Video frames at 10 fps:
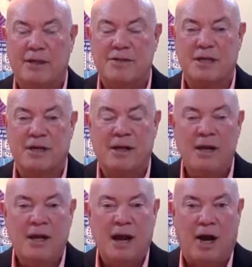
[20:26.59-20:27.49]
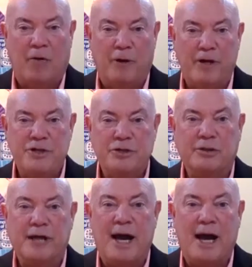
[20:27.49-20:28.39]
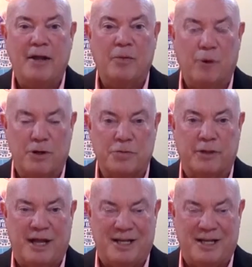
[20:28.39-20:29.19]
He's uh, our regional guy that works with